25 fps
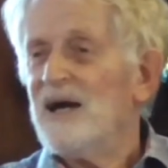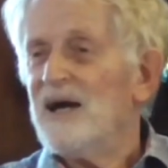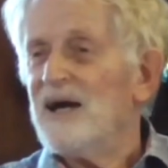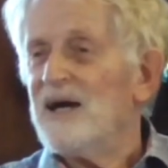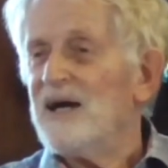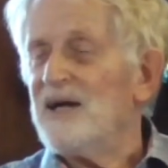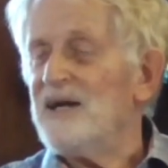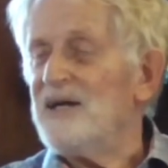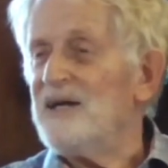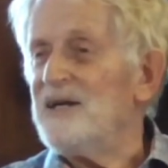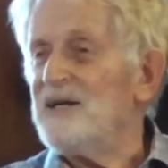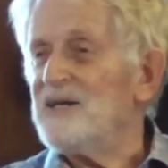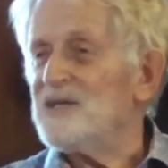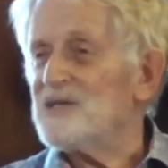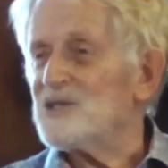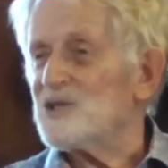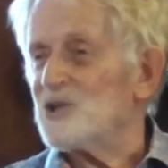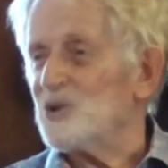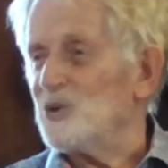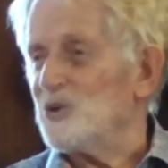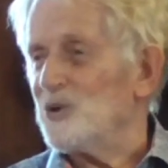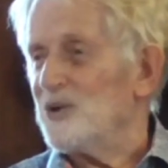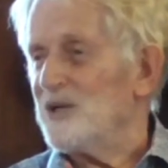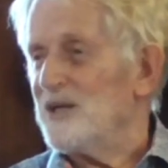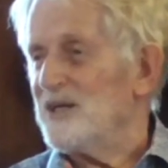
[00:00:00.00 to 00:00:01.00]
he
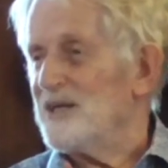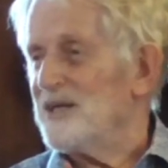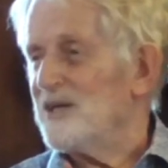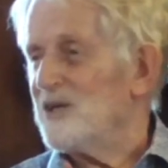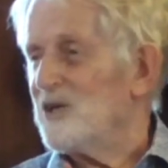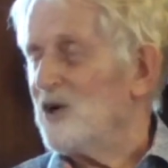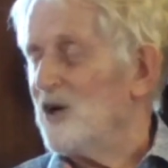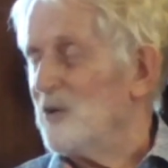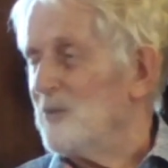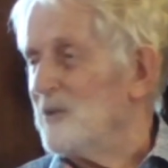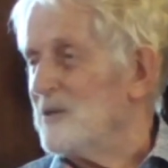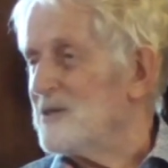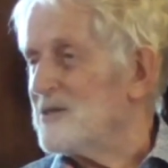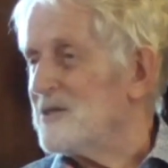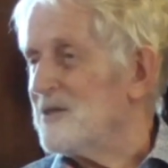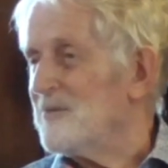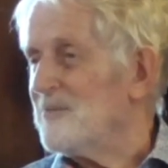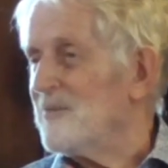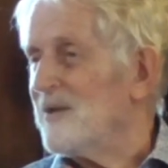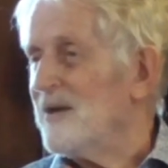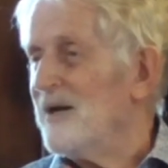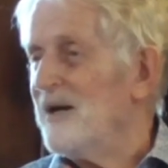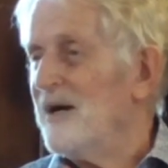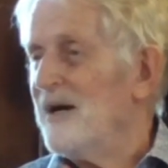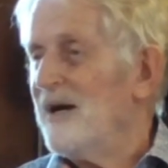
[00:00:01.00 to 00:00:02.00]
saw the comet,
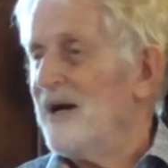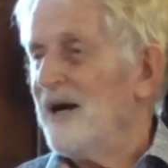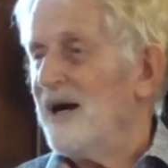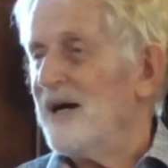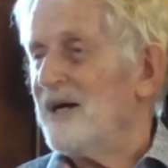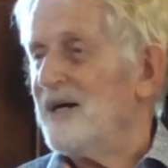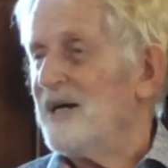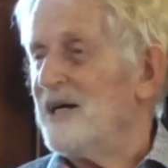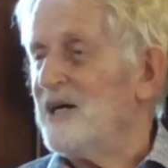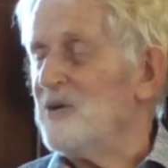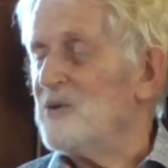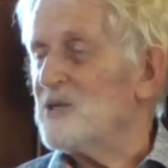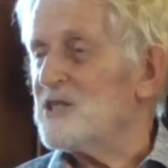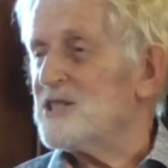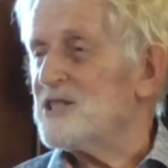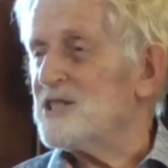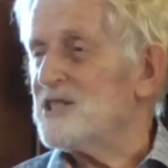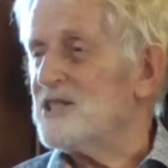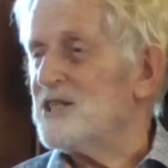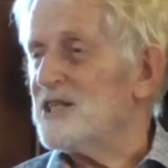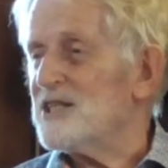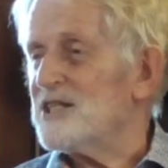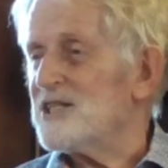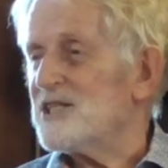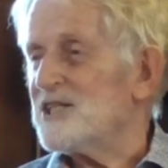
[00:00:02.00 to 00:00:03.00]
and he was
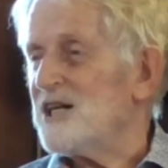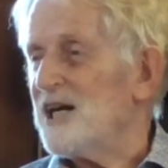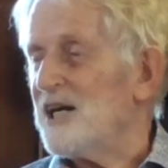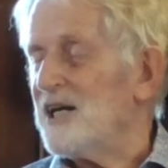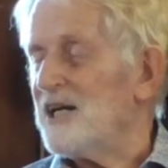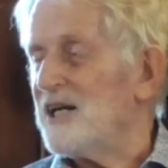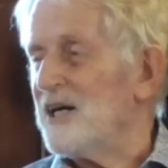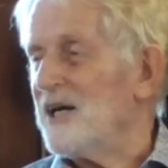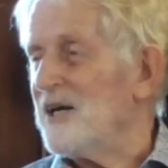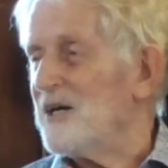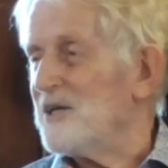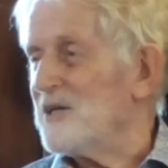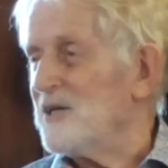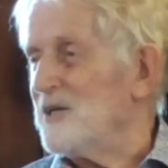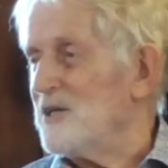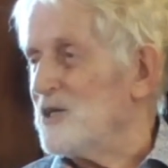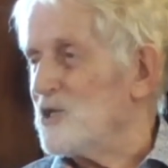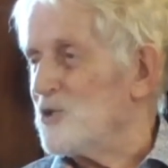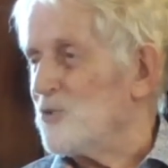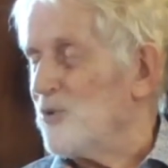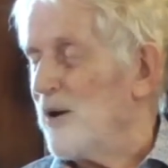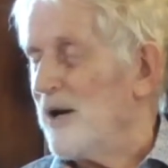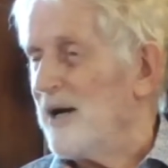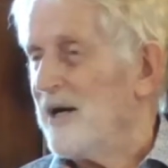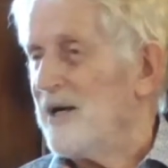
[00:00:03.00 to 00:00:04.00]
just starting out in his
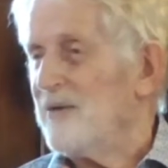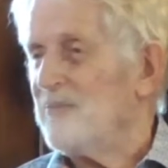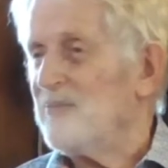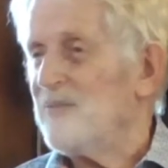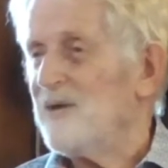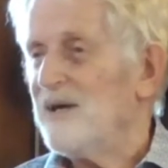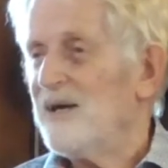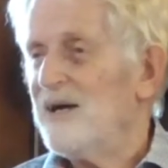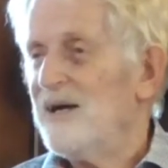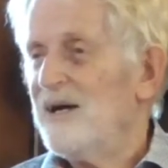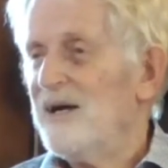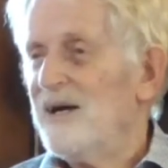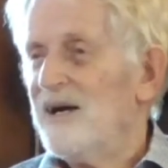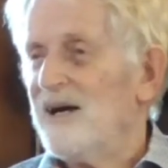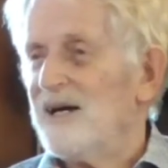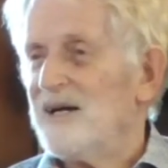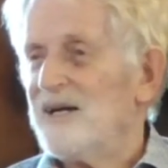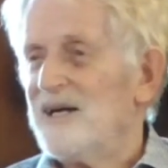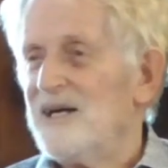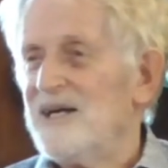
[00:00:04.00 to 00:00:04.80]
reign, and